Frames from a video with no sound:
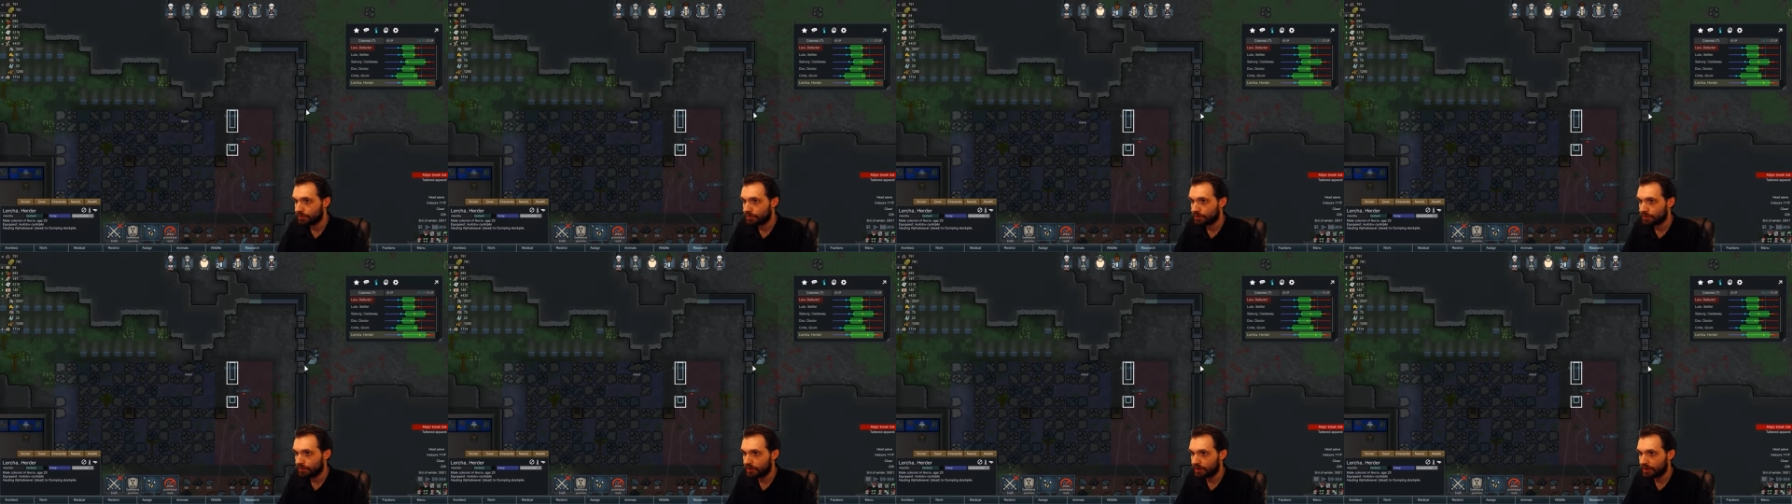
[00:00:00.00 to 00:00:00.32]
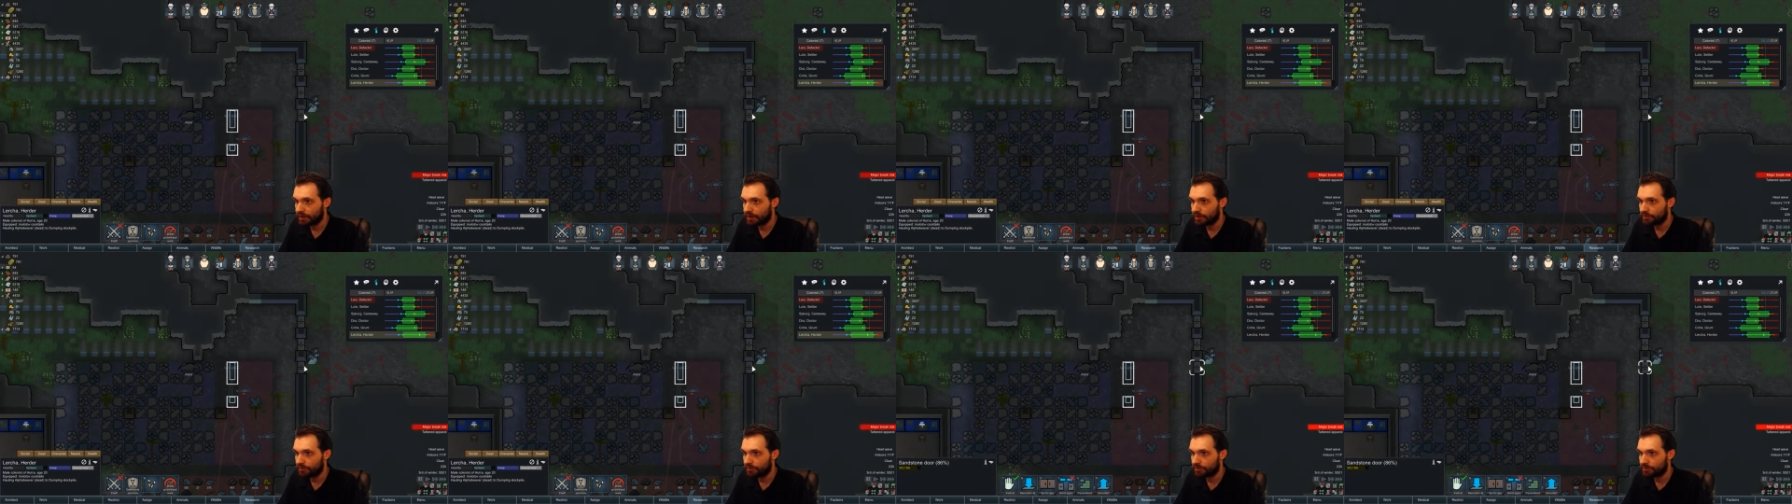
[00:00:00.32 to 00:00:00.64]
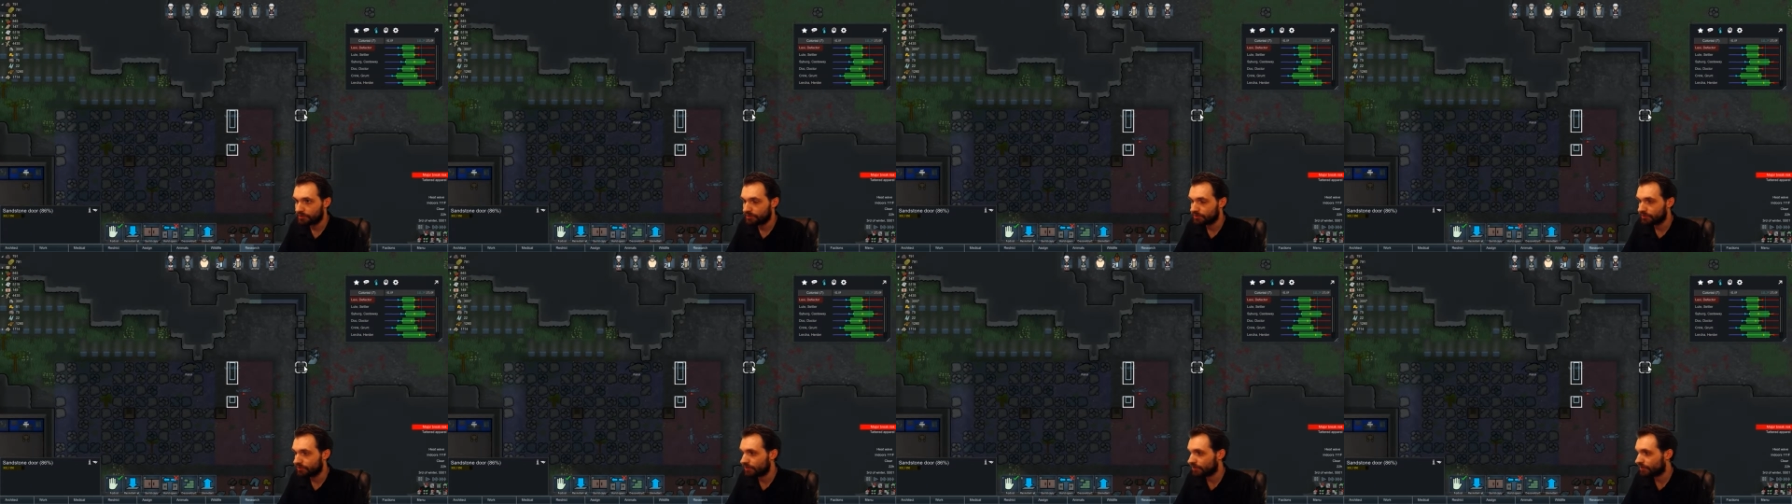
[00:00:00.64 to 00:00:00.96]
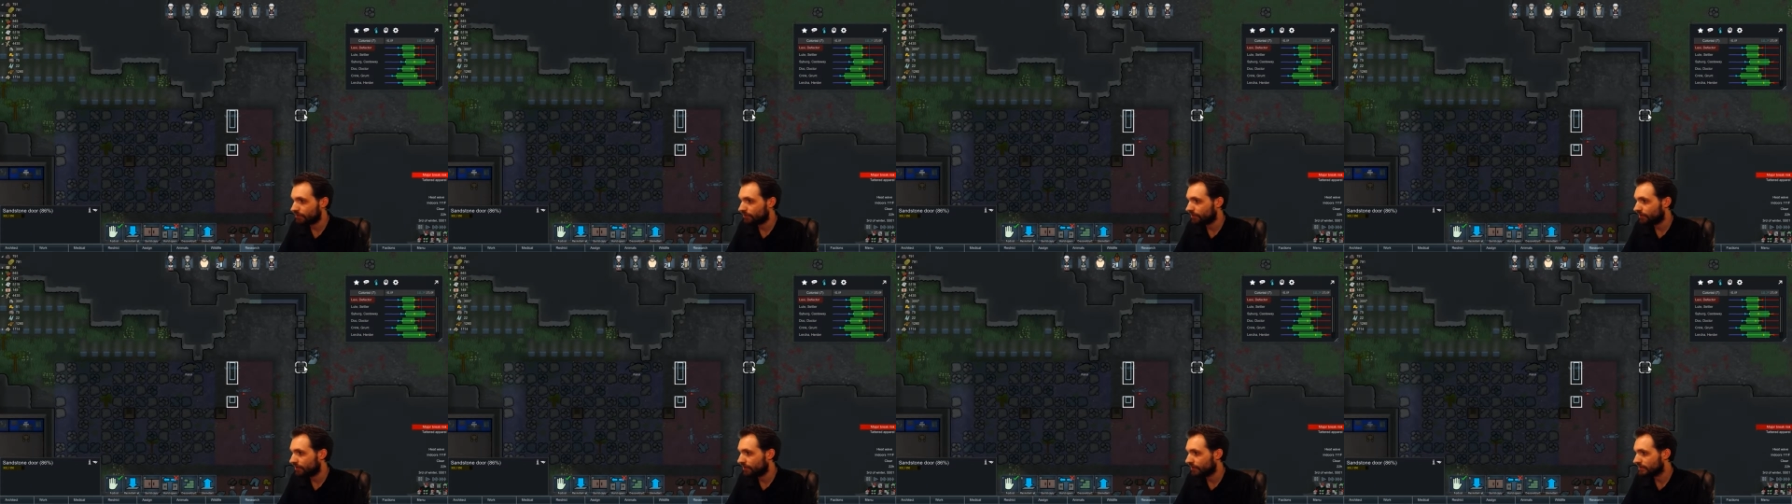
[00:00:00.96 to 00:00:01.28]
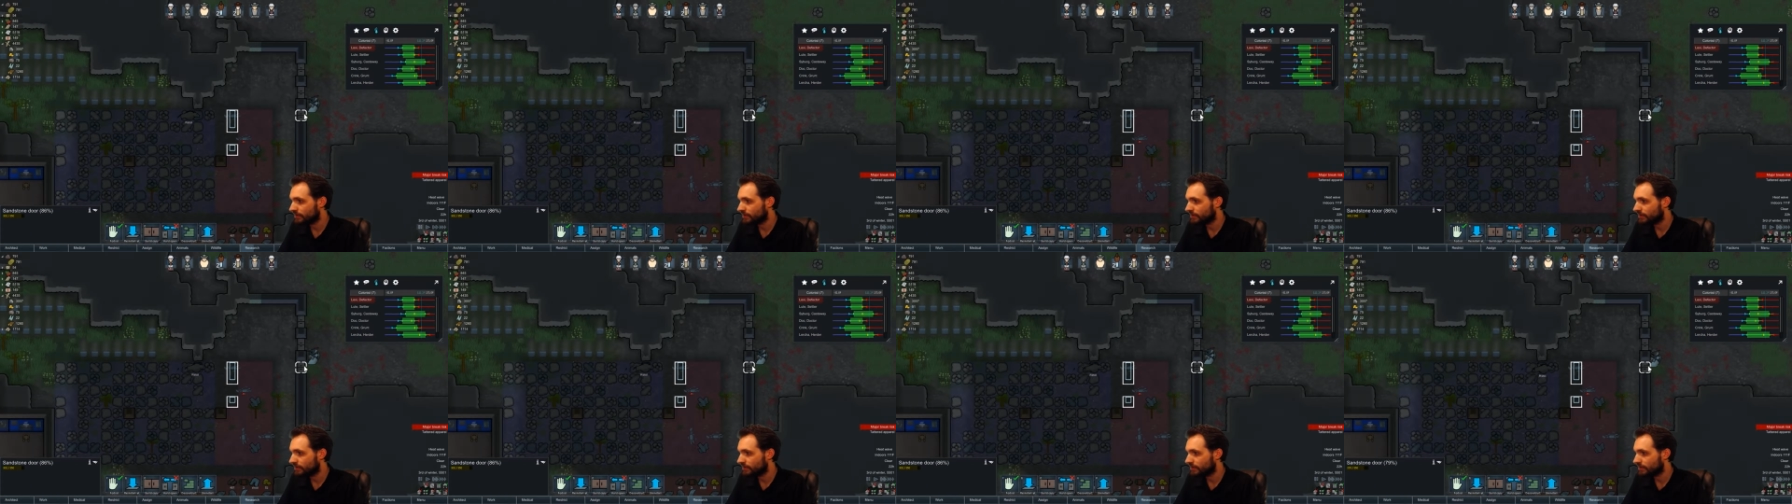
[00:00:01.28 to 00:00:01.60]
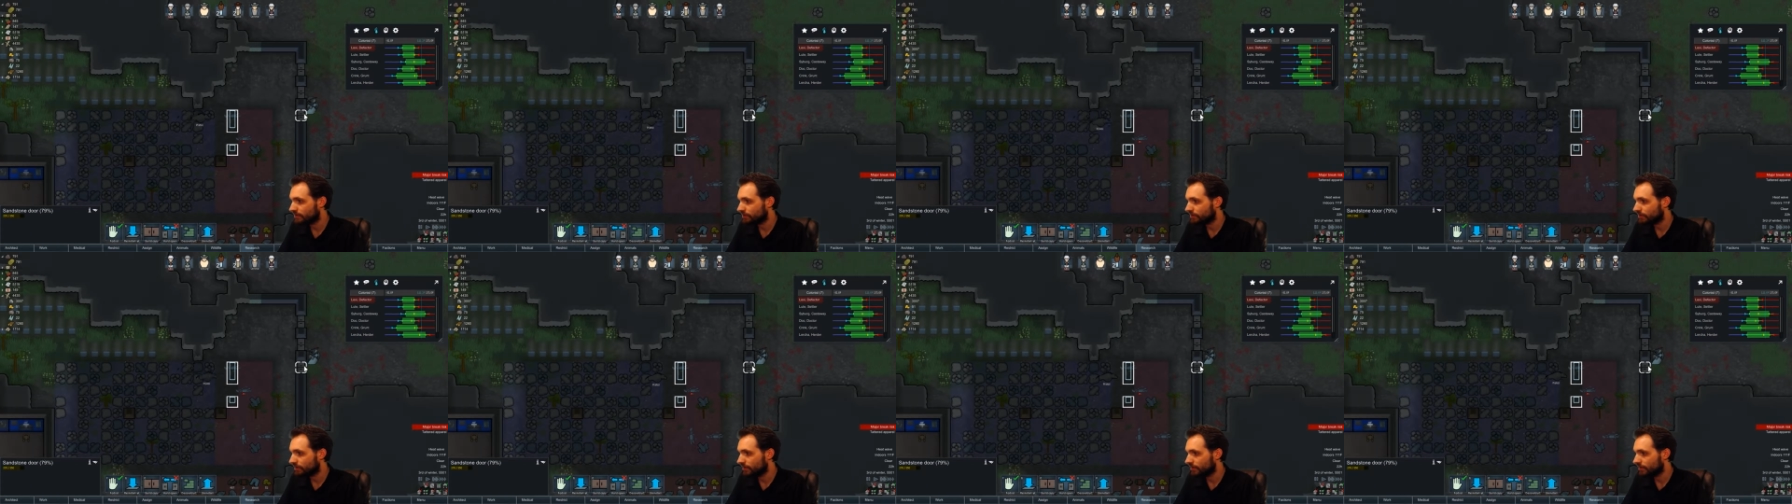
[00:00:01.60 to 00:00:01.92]
How, how fast is he
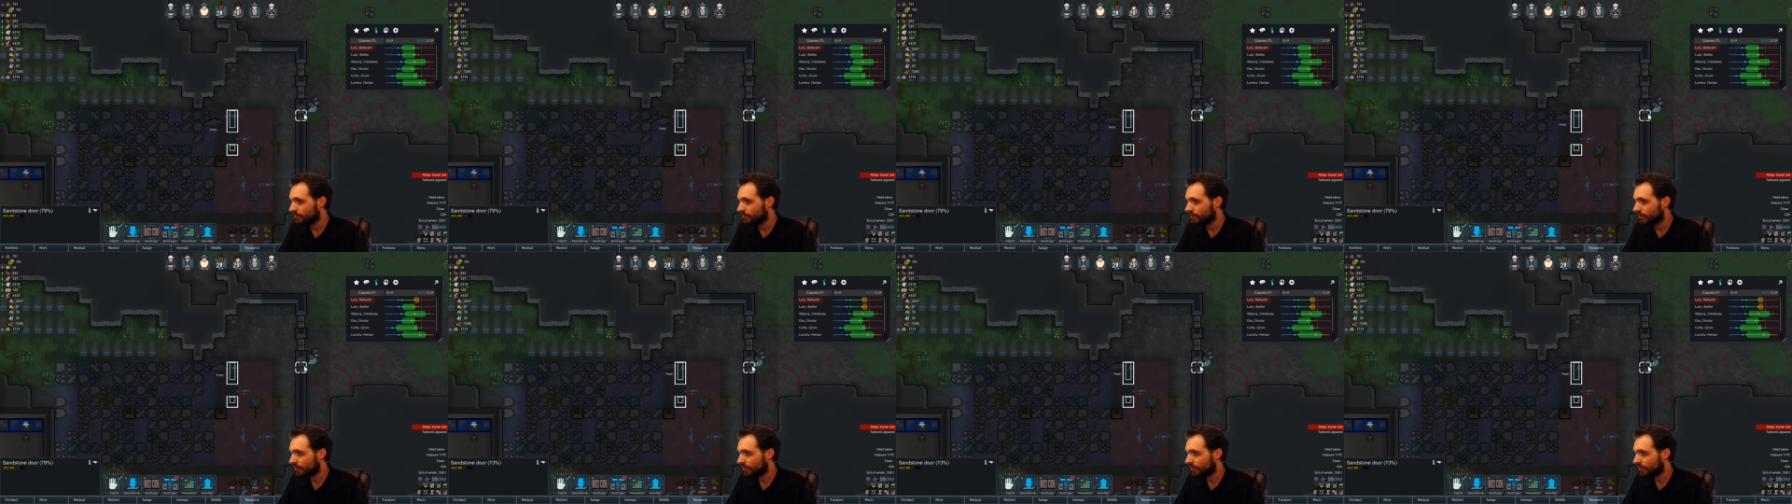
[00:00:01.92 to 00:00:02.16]
doing this?